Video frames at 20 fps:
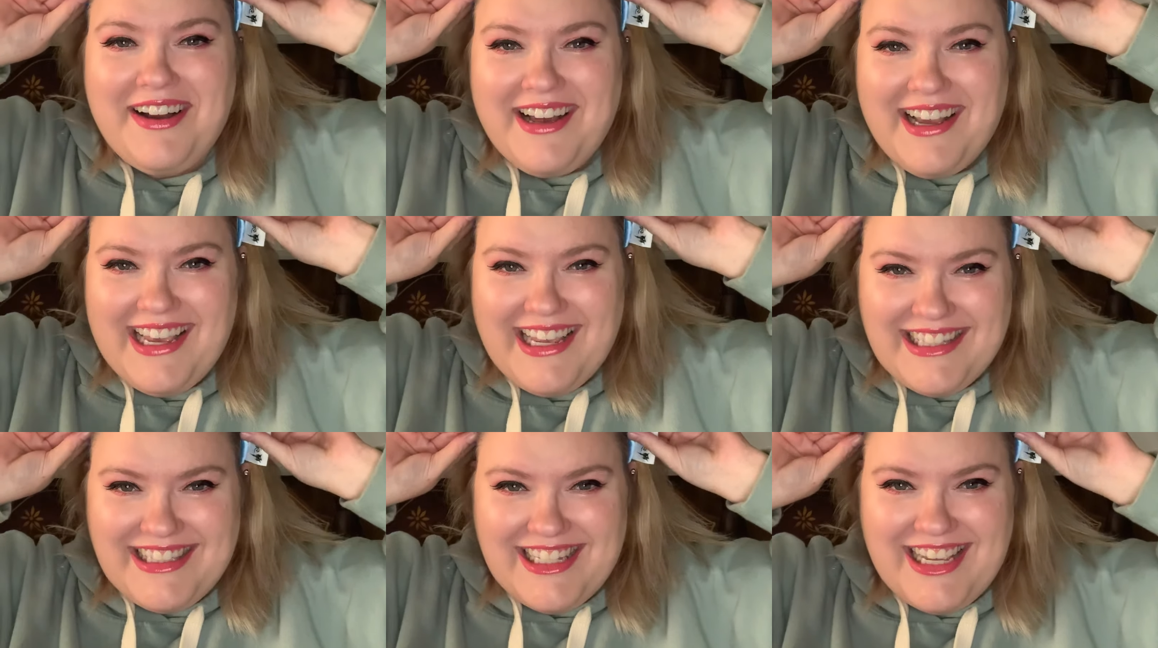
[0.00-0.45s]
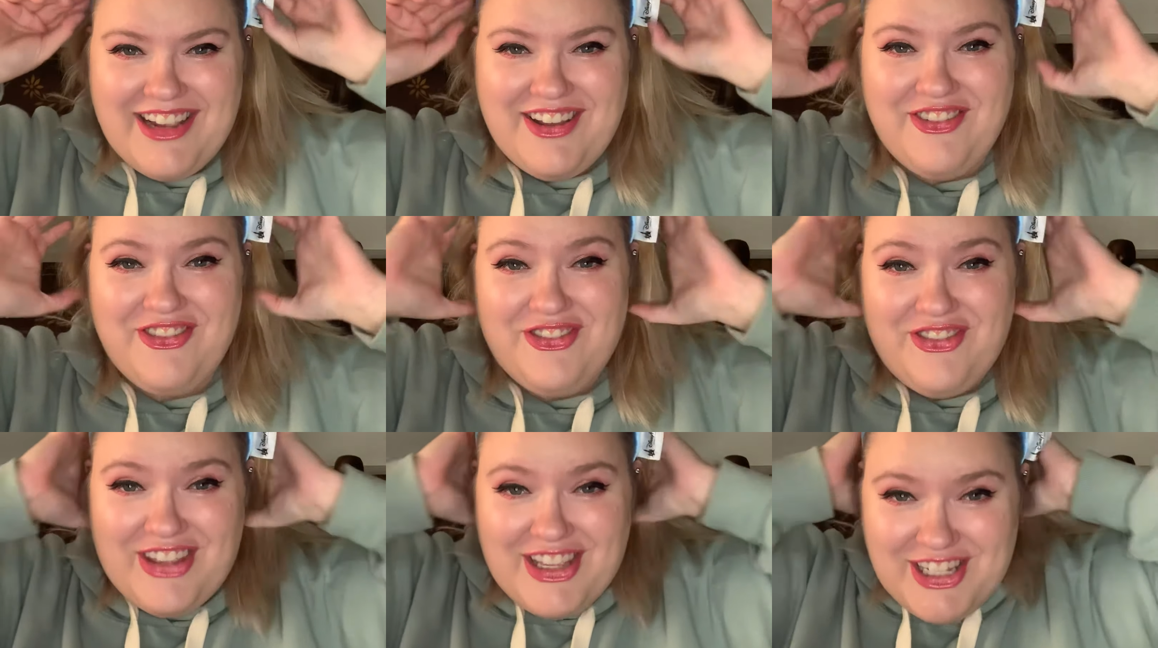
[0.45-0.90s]
It's like
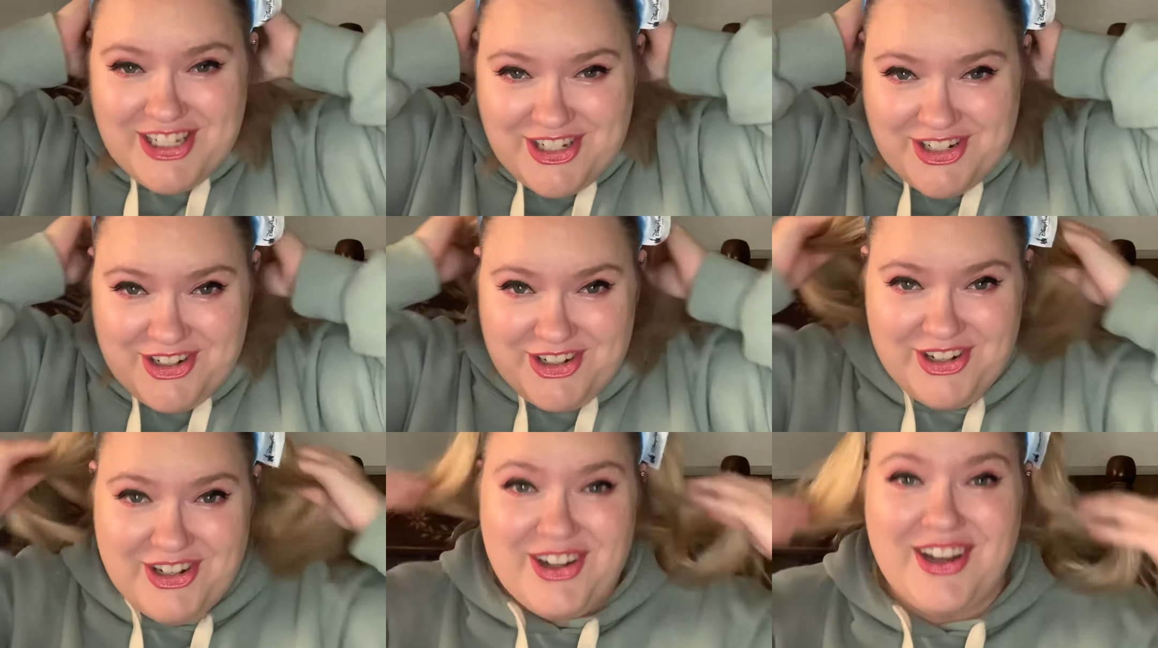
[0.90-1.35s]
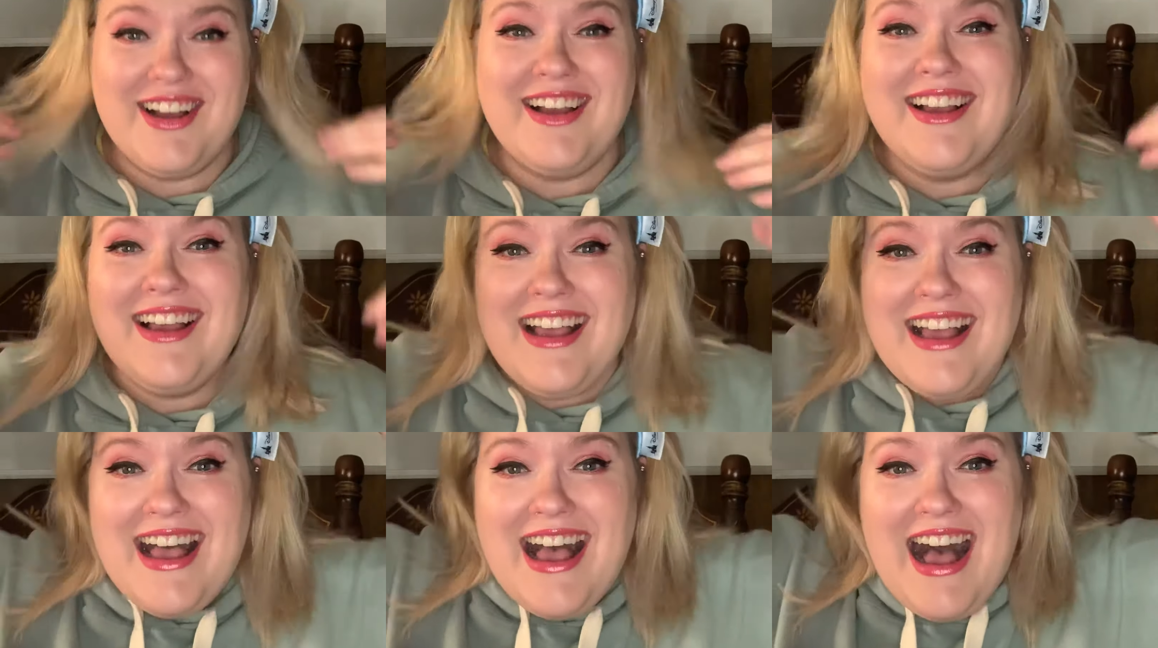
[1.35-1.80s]
official.
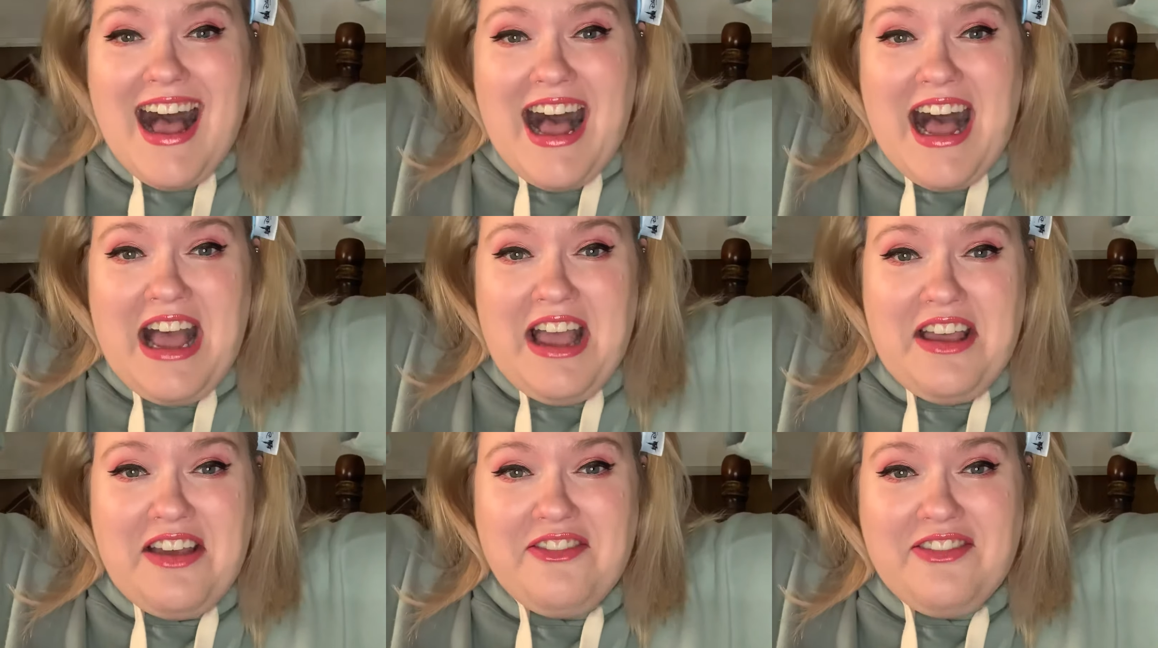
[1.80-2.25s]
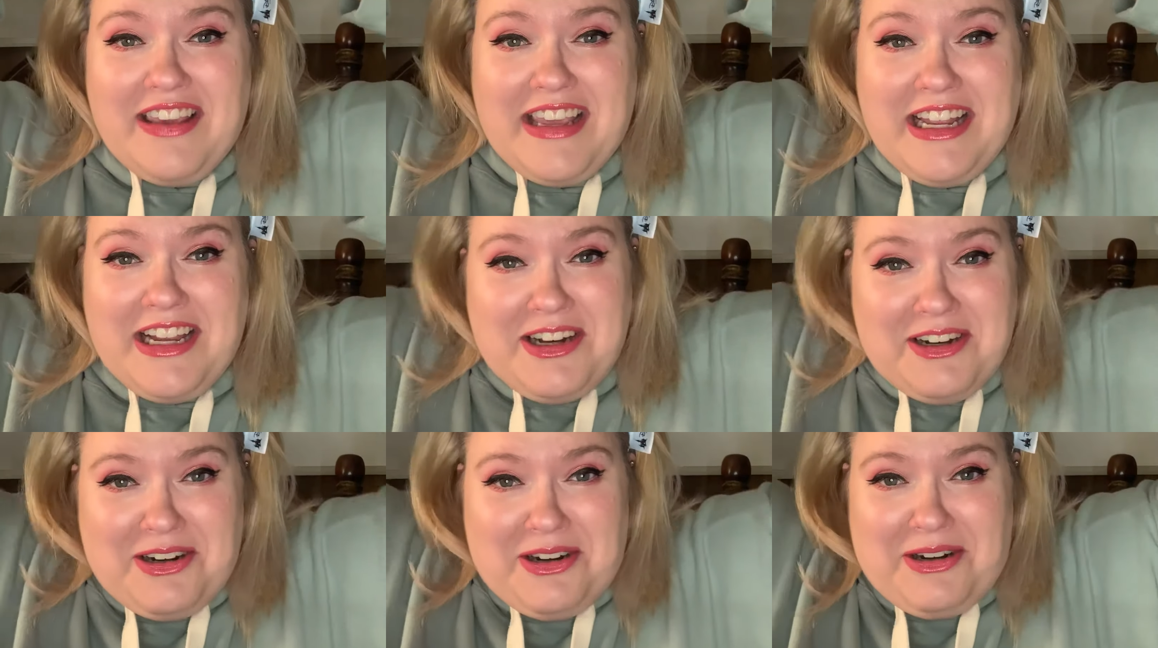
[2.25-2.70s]
I have
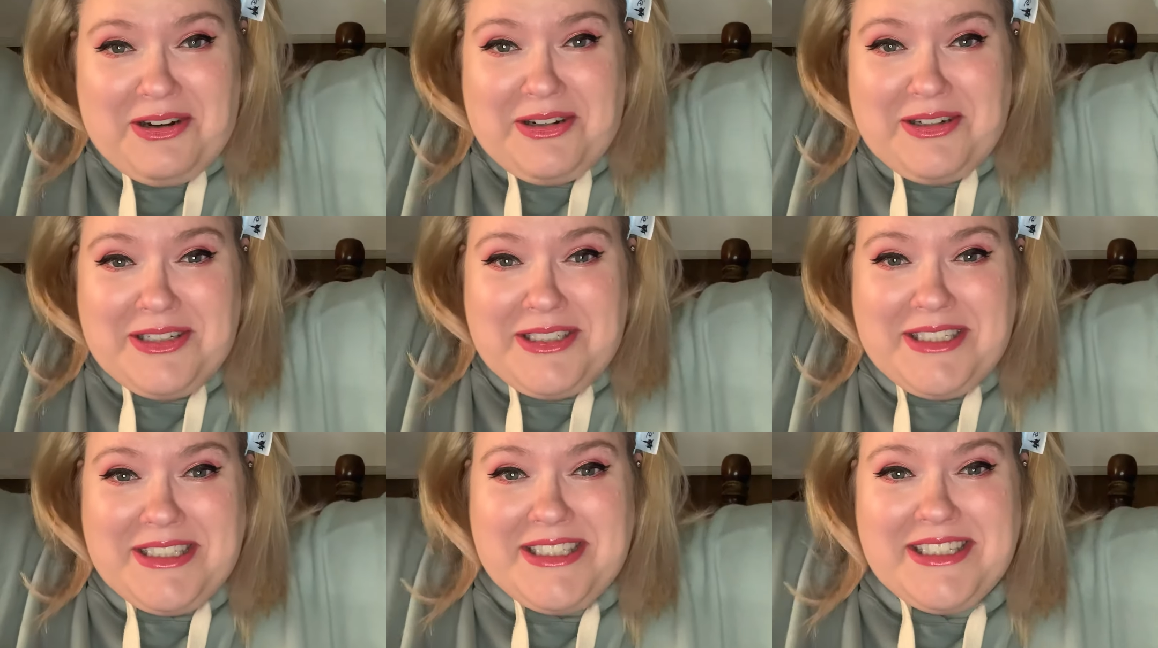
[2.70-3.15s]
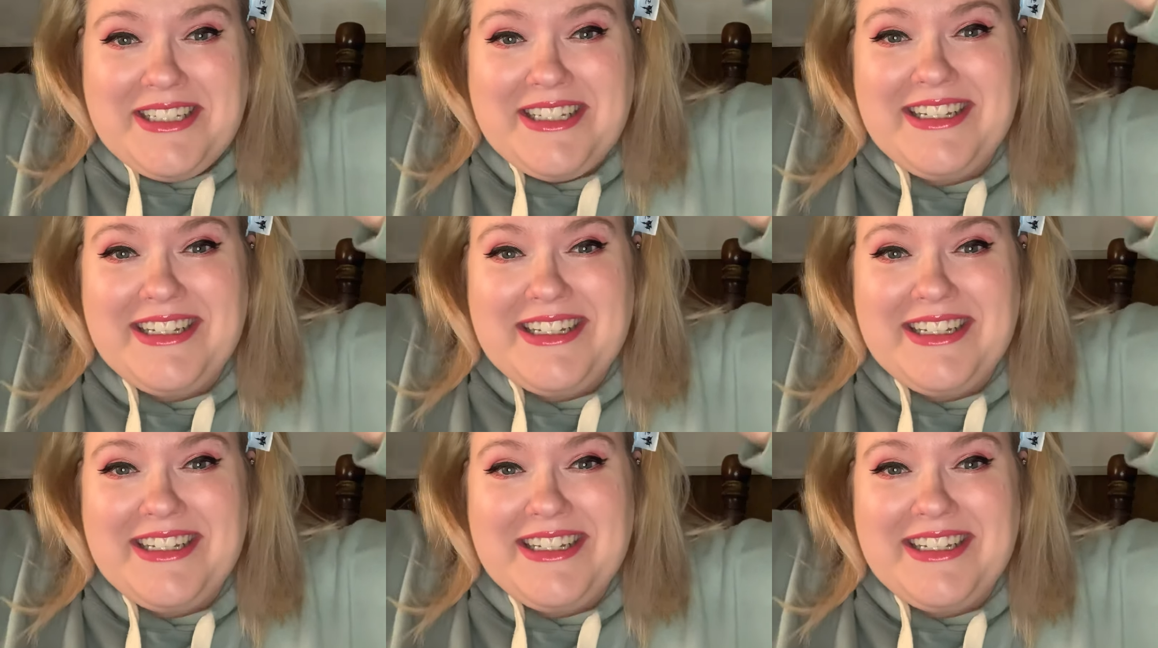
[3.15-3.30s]
ears.